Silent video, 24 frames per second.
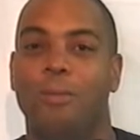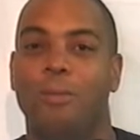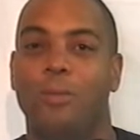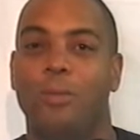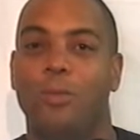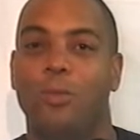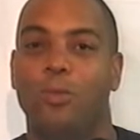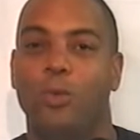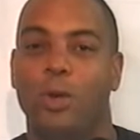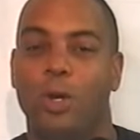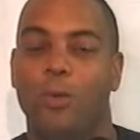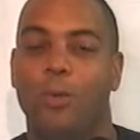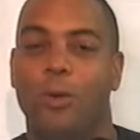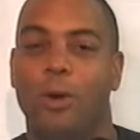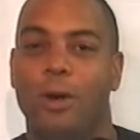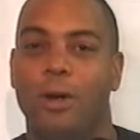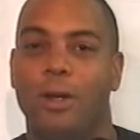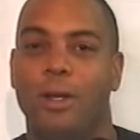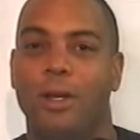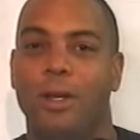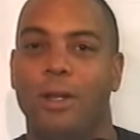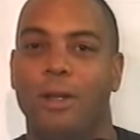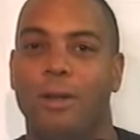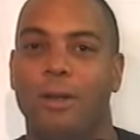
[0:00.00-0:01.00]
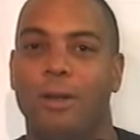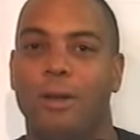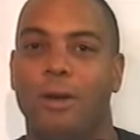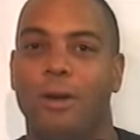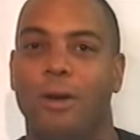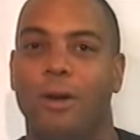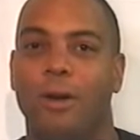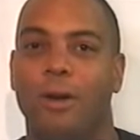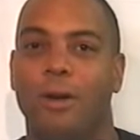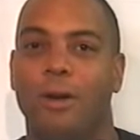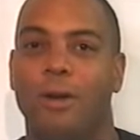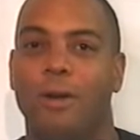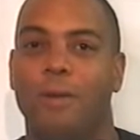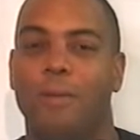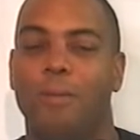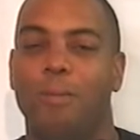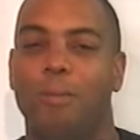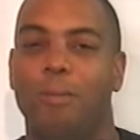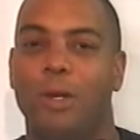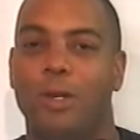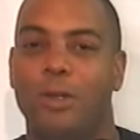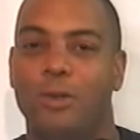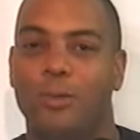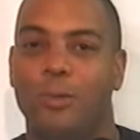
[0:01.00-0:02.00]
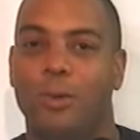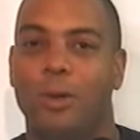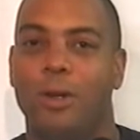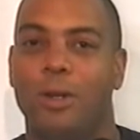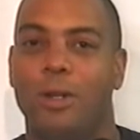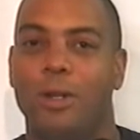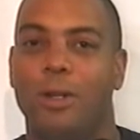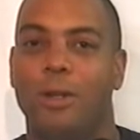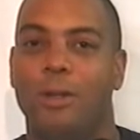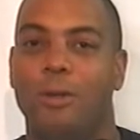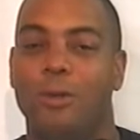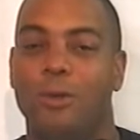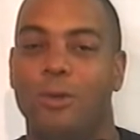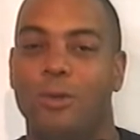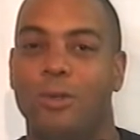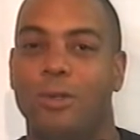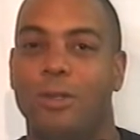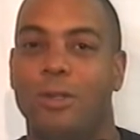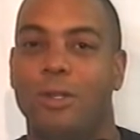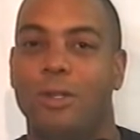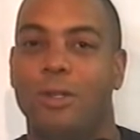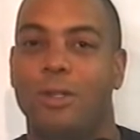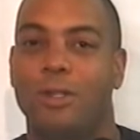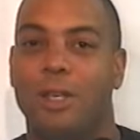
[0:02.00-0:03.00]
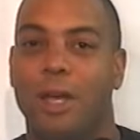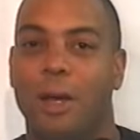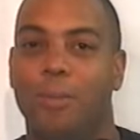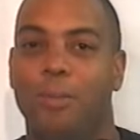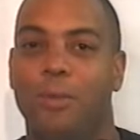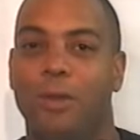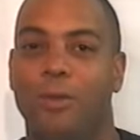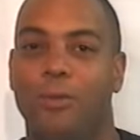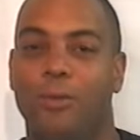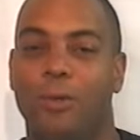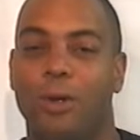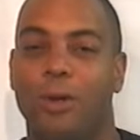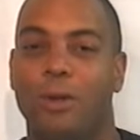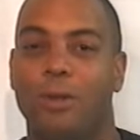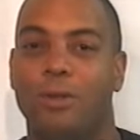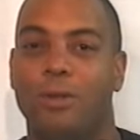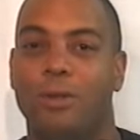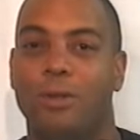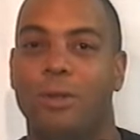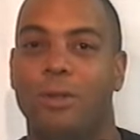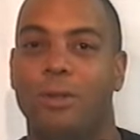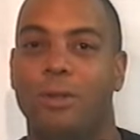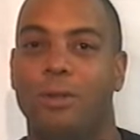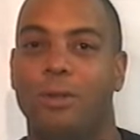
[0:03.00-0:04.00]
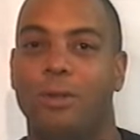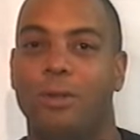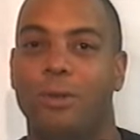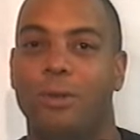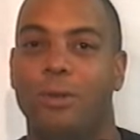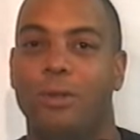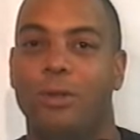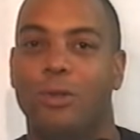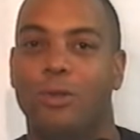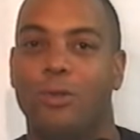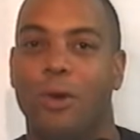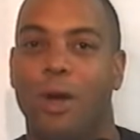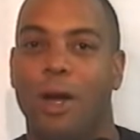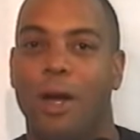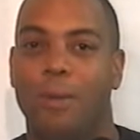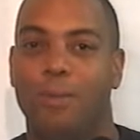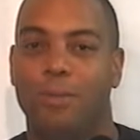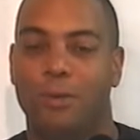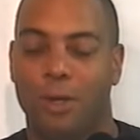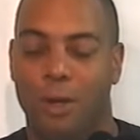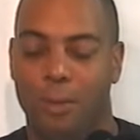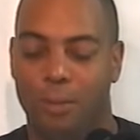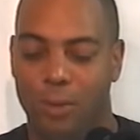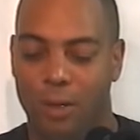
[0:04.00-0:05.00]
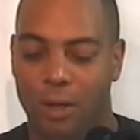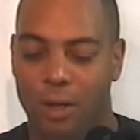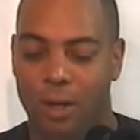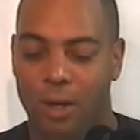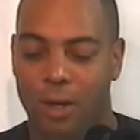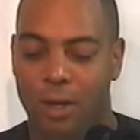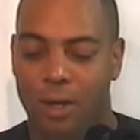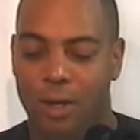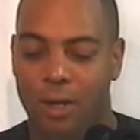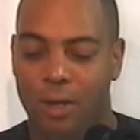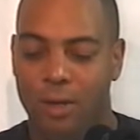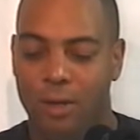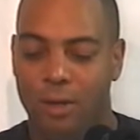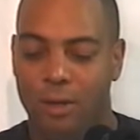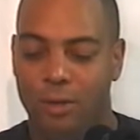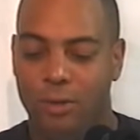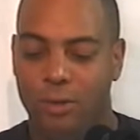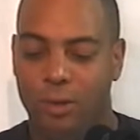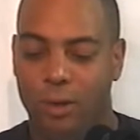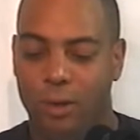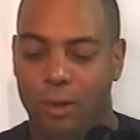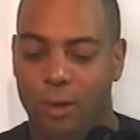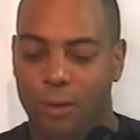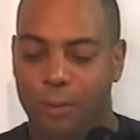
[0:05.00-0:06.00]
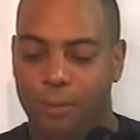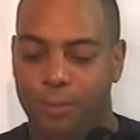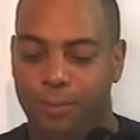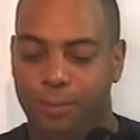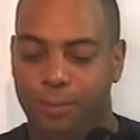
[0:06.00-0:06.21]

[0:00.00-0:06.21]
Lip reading: rewording or miswording and using deceptive words to describe something. So,